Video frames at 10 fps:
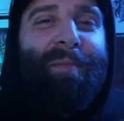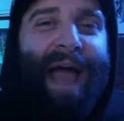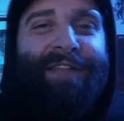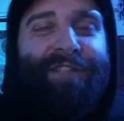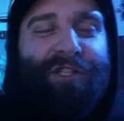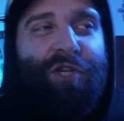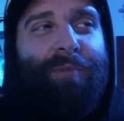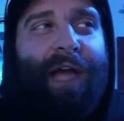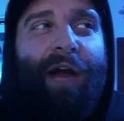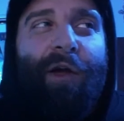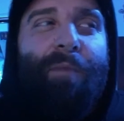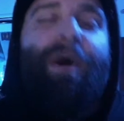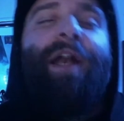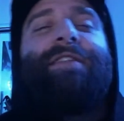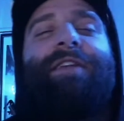masked Jim Carrey,
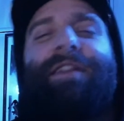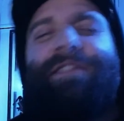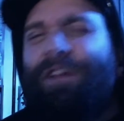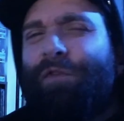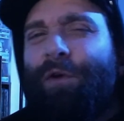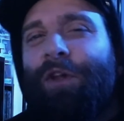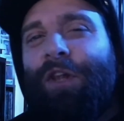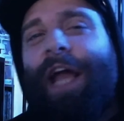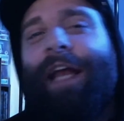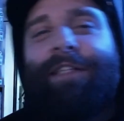but it's in a different light.